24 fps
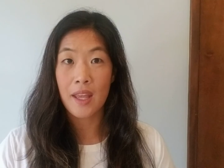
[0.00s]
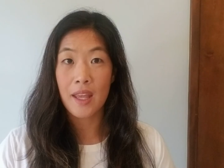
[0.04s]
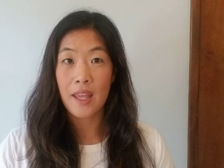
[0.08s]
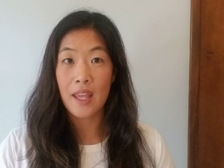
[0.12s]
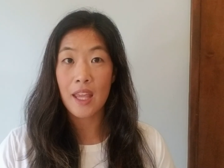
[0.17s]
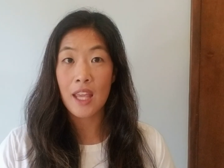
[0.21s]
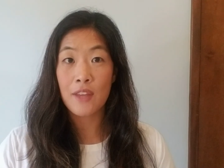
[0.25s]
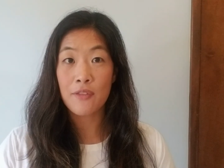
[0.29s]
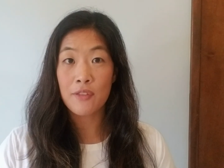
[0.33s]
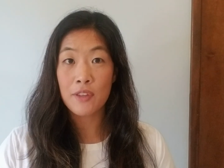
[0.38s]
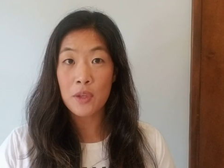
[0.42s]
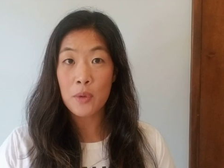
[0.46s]

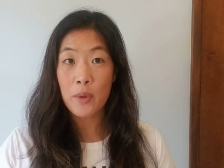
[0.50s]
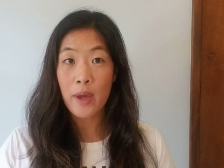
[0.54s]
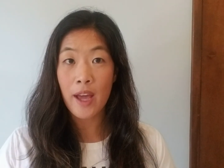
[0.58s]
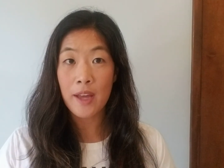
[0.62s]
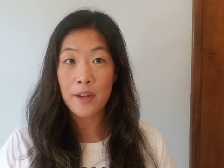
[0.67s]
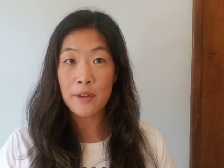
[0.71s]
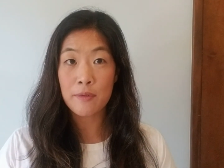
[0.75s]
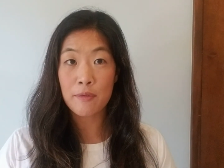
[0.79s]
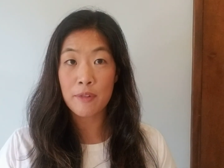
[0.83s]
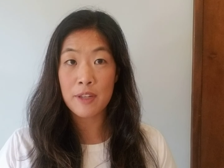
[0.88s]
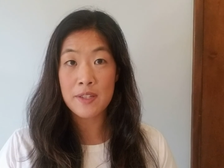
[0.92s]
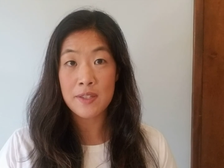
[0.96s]
If you had
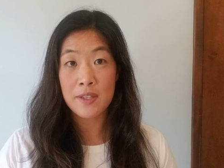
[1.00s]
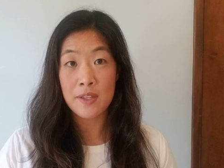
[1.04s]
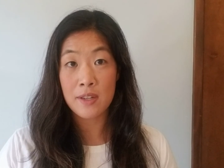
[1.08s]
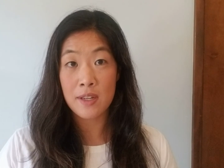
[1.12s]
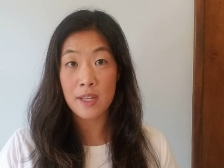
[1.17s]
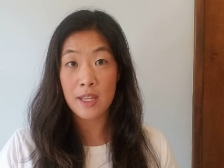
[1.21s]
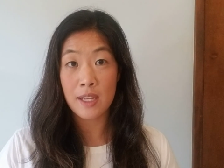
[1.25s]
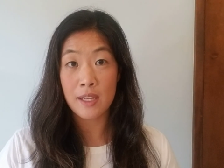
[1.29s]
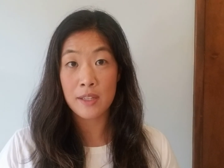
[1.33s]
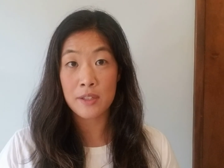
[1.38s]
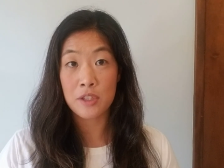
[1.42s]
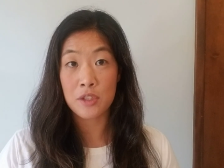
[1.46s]
a recent
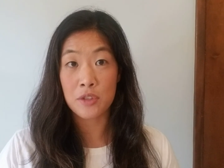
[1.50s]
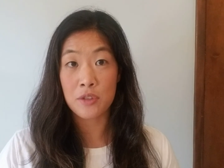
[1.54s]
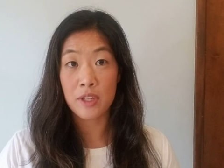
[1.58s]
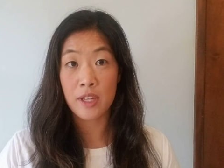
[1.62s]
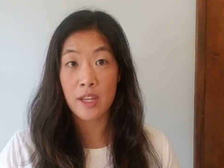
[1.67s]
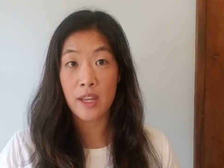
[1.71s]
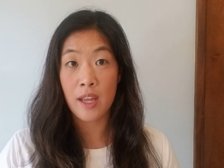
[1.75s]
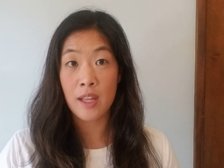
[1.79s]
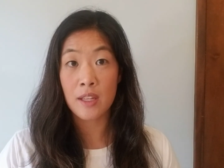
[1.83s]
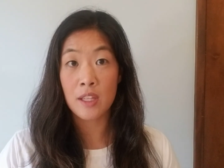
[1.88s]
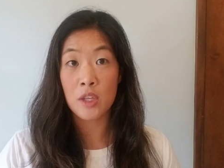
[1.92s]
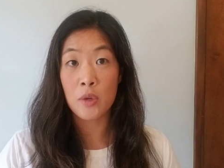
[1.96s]
knee
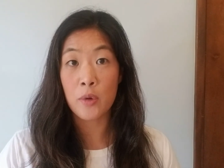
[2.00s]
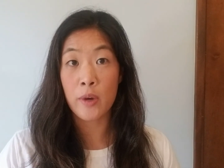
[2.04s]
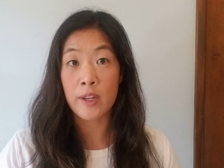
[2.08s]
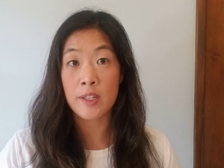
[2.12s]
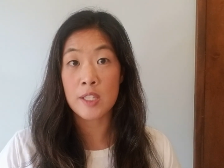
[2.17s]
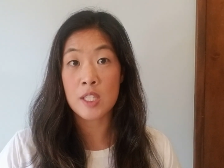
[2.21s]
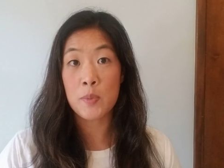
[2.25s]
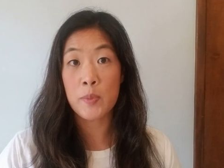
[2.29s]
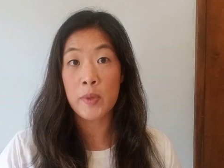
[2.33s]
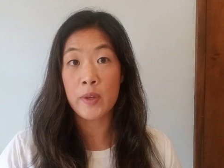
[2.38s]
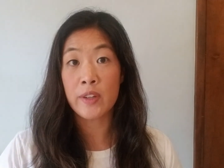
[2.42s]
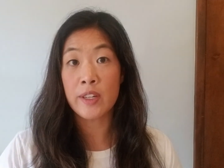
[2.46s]
injury and you are
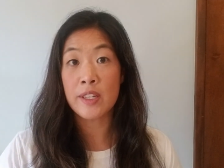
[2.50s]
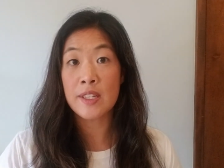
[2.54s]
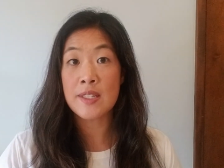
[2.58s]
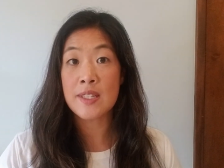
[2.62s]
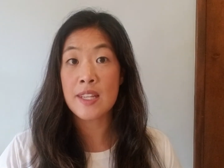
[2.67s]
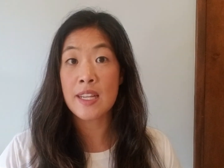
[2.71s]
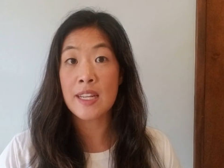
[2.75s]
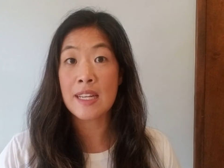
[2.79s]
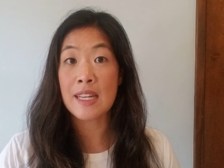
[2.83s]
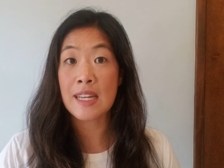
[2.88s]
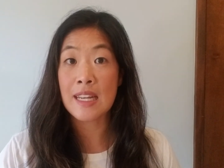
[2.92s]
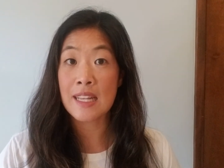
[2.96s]

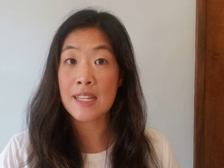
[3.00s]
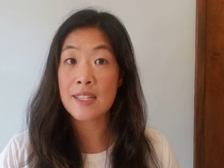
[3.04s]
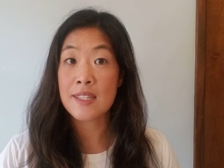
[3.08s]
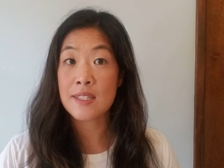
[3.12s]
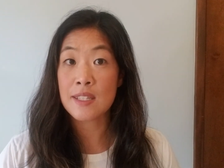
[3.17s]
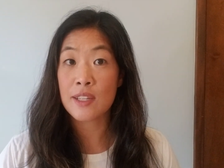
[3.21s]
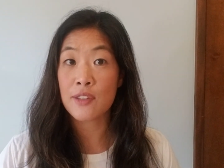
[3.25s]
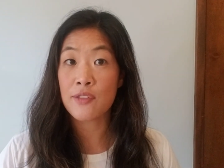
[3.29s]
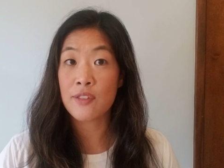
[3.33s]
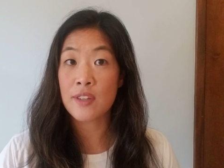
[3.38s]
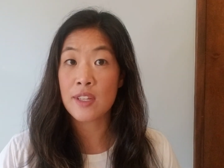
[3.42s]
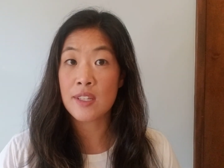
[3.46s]
experiencing knee
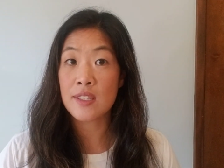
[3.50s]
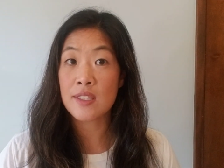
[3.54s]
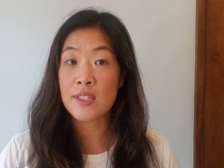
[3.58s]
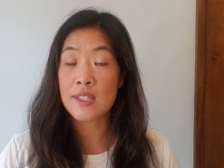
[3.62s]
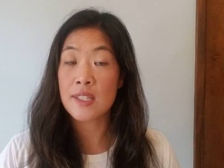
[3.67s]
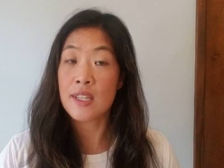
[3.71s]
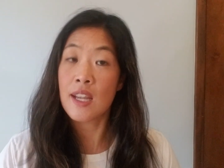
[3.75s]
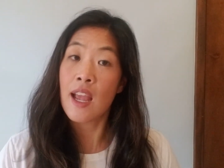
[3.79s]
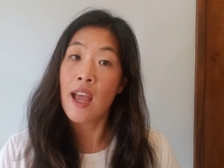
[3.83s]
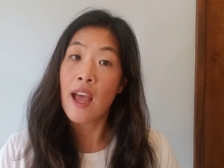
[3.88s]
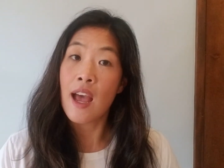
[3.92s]
stiffness,